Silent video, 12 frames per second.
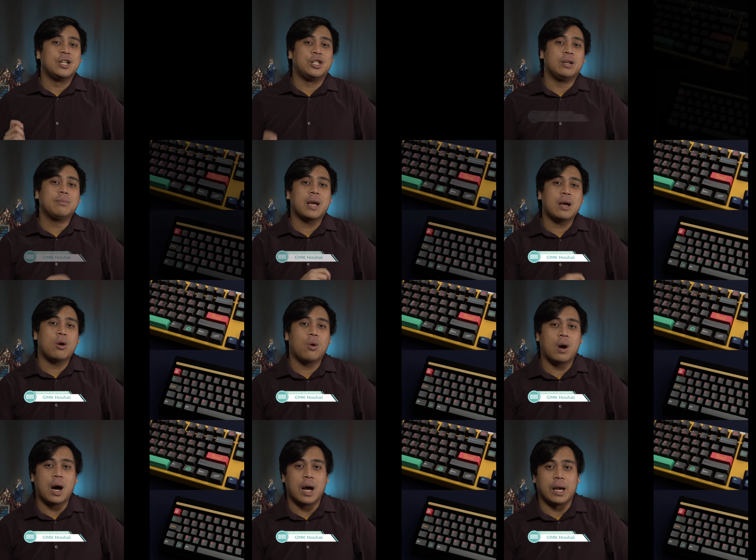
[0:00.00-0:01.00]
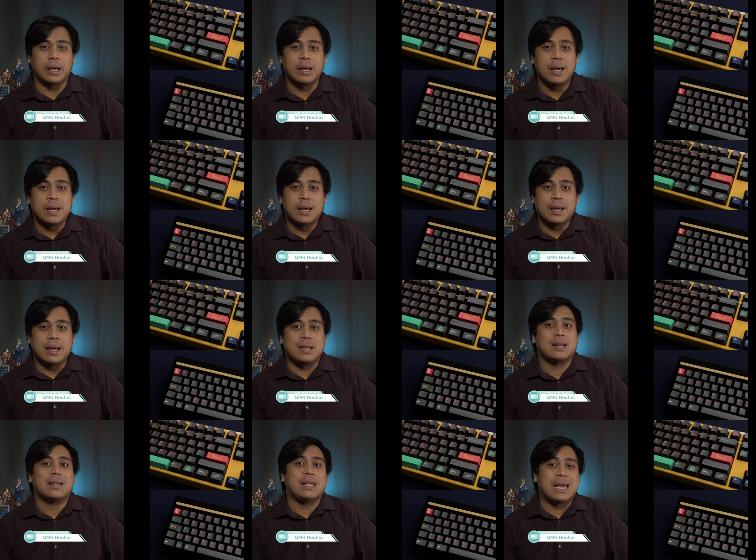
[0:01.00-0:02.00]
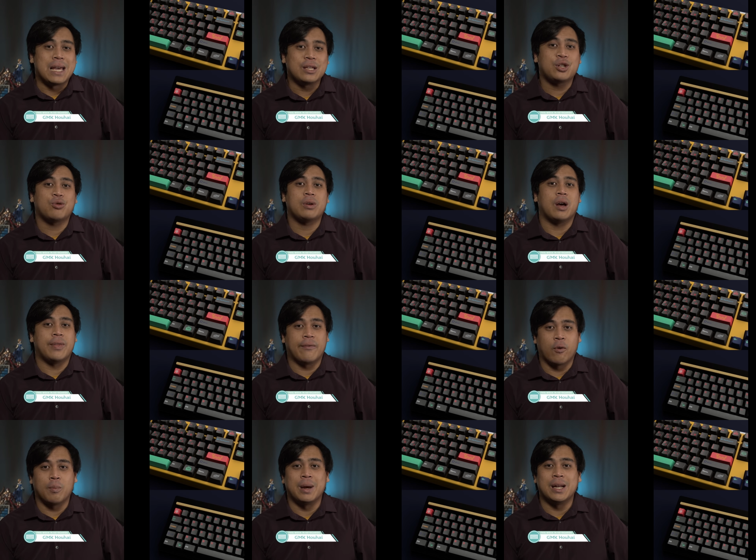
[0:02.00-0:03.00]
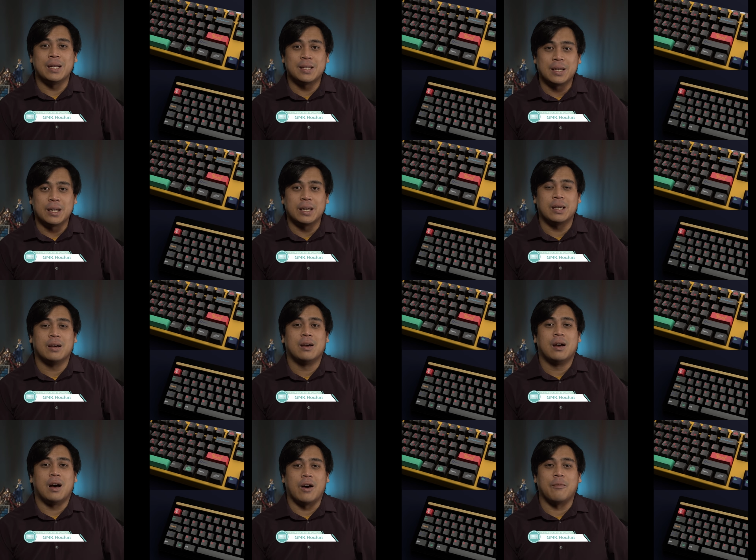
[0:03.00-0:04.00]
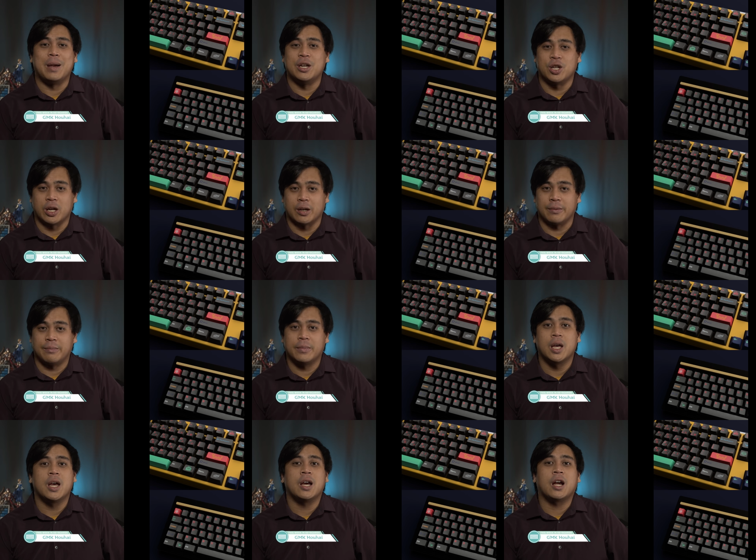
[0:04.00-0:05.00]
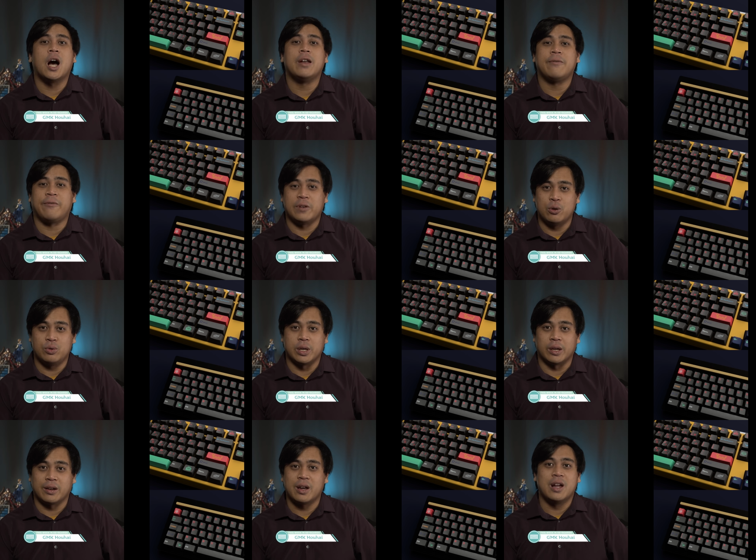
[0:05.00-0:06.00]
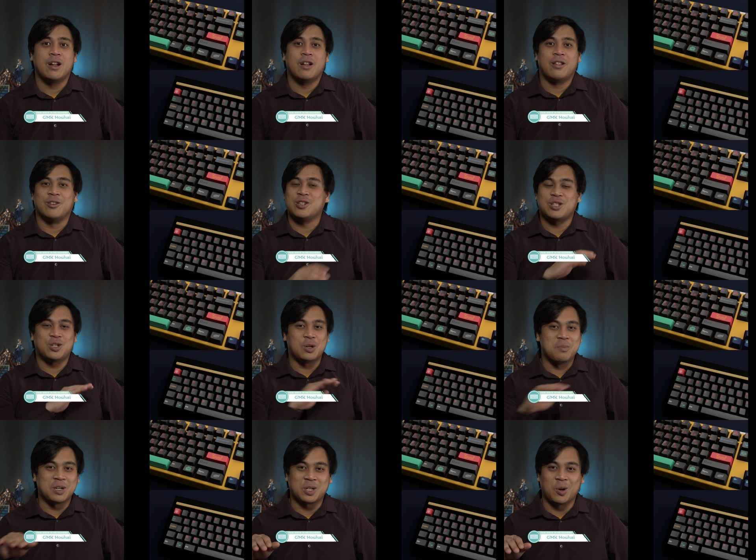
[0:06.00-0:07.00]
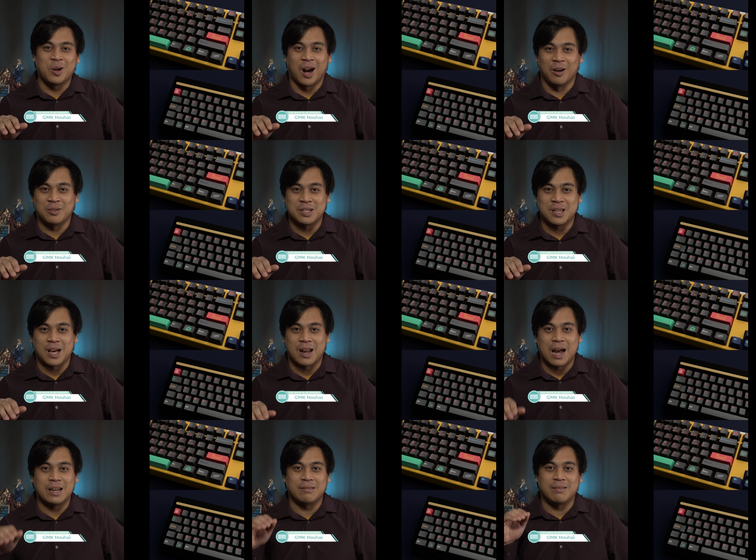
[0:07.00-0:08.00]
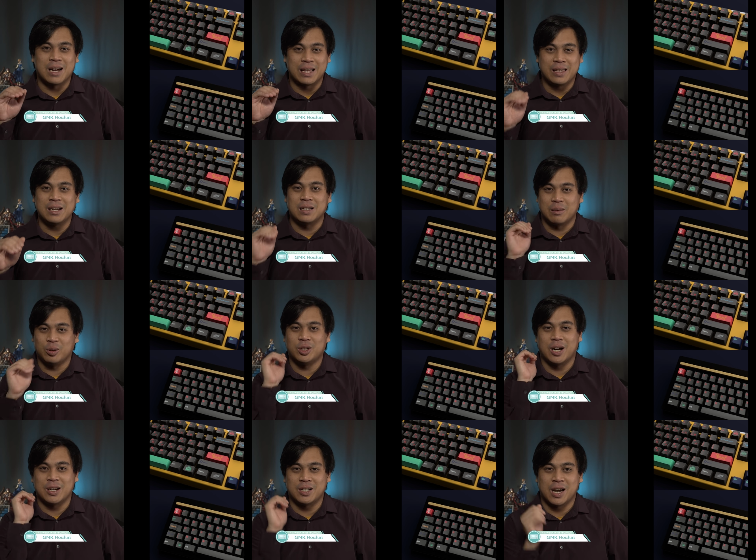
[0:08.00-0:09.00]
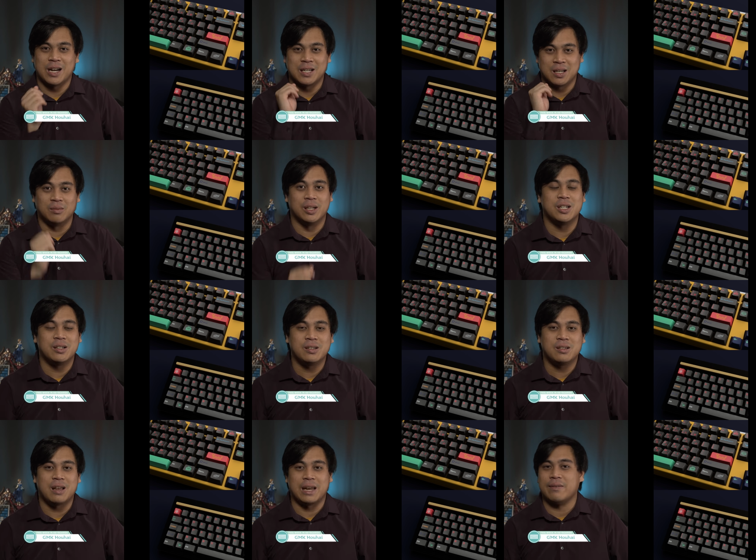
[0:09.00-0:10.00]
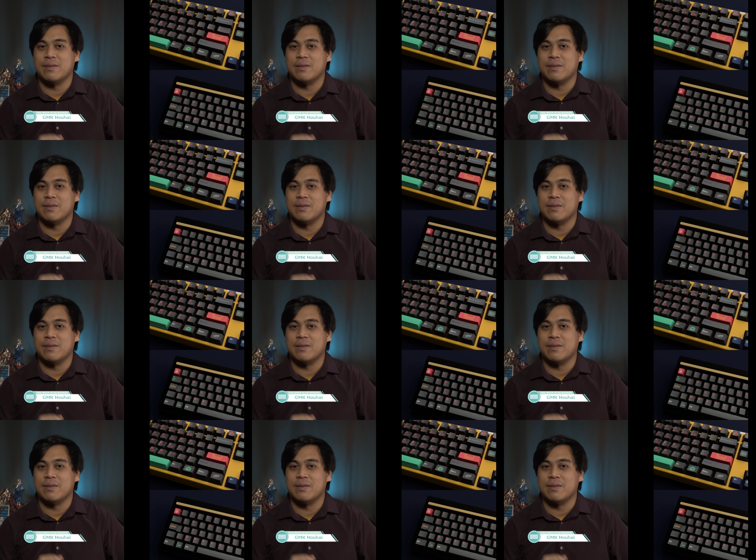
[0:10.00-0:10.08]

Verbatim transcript: GMK Houhai is like the history of the Forbidden City of Beijing. Confusing, there's just too much going on with this set. I, I think double shot Chinese sub legends and